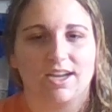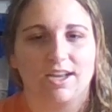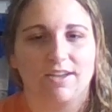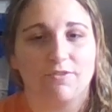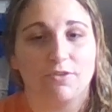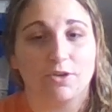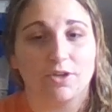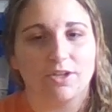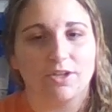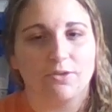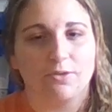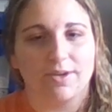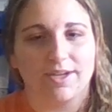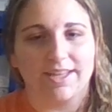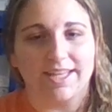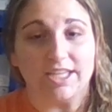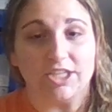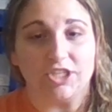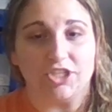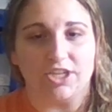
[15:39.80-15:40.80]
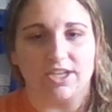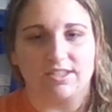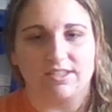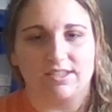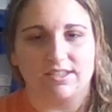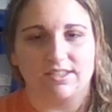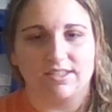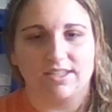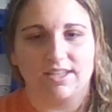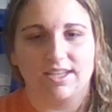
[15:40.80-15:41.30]
if they're going to create like a
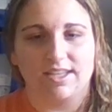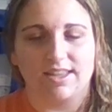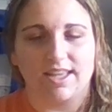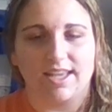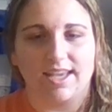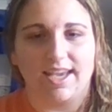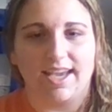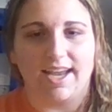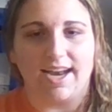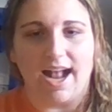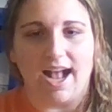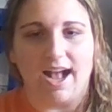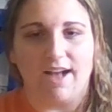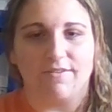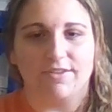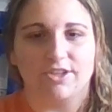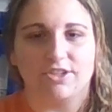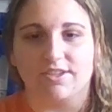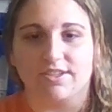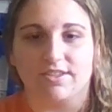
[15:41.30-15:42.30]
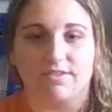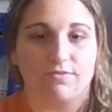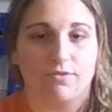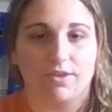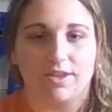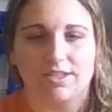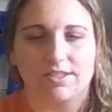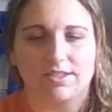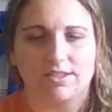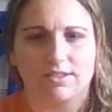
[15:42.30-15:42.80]
Justice League, they can't have it just for
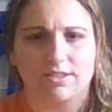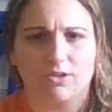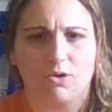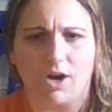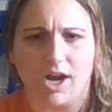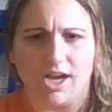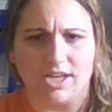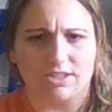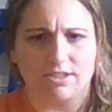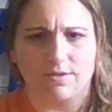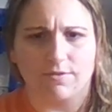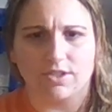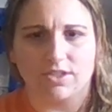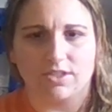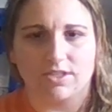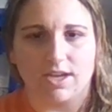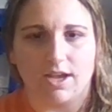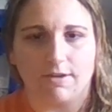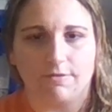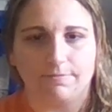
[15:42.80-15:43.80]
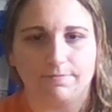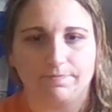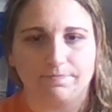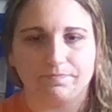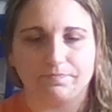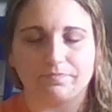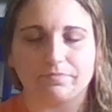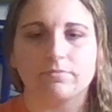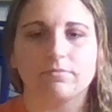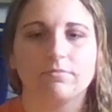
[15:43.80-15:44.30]
this crossover stuff.
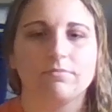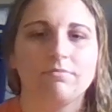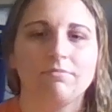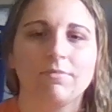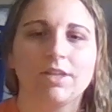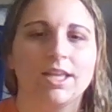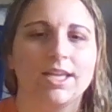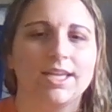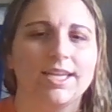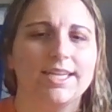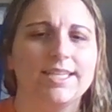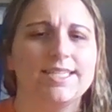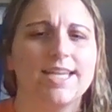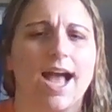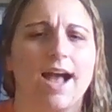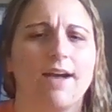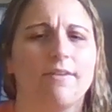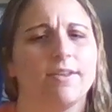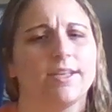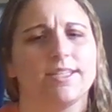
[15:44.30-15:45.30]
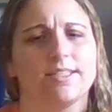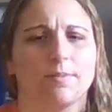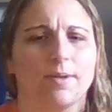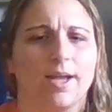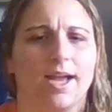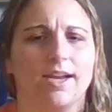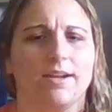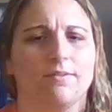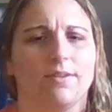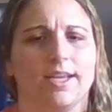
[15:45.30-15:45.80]
They need to have like some
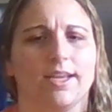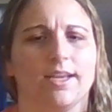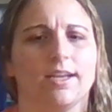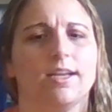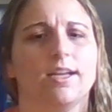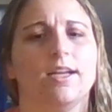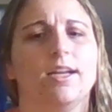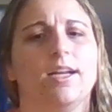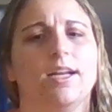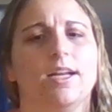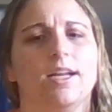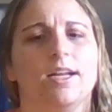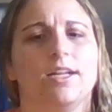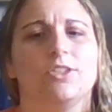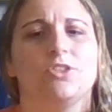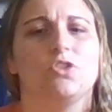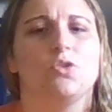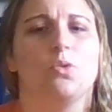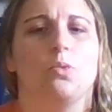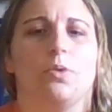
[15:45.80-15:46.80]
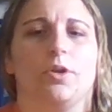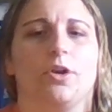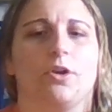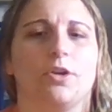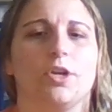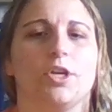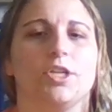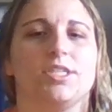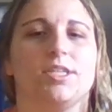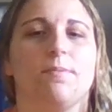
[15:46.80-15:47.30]
kind of like story
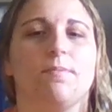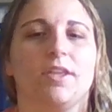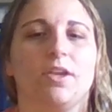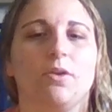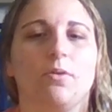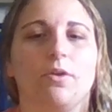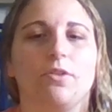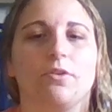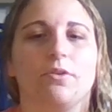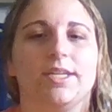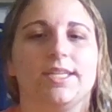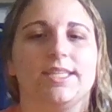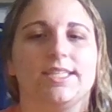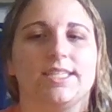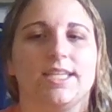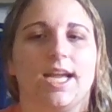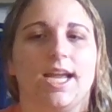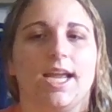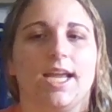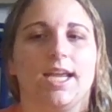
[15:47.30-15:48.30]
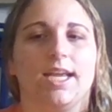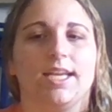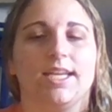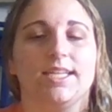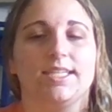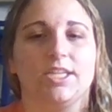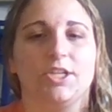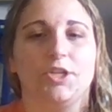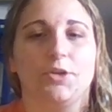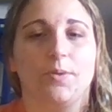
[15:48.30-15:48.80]
arc or something, whether it's a
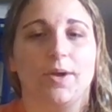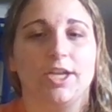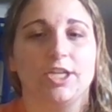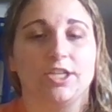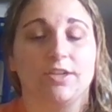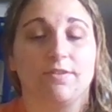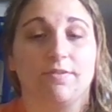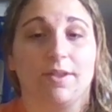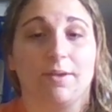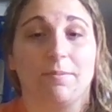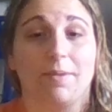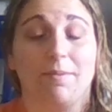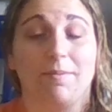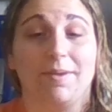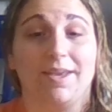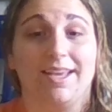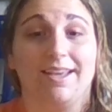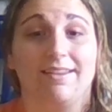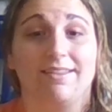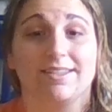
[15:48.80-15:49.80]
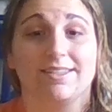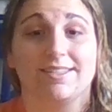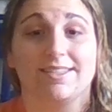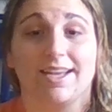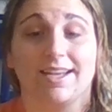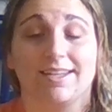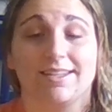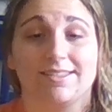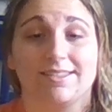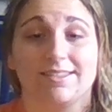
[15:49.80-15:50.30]
continuation of like maybe the
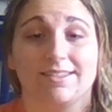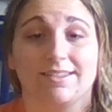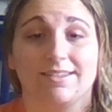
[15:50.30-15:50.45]
second